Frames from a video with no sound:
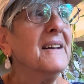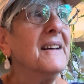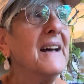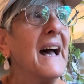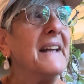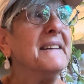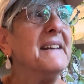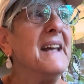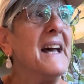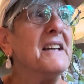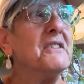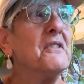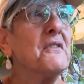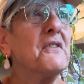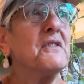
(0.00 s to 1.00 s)
at the end
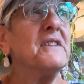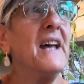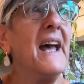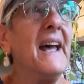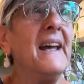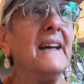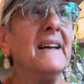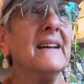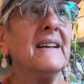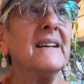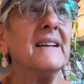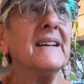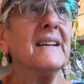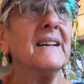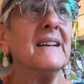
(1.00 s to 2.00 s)
of the day,
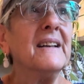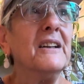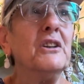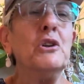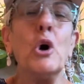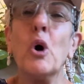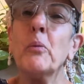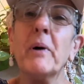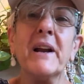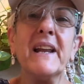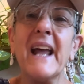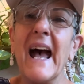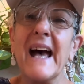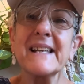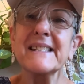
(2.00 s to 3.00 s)
nobody
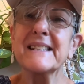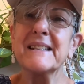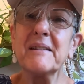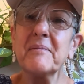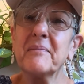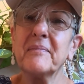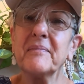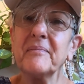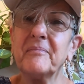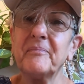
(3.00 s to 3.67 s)
asked him,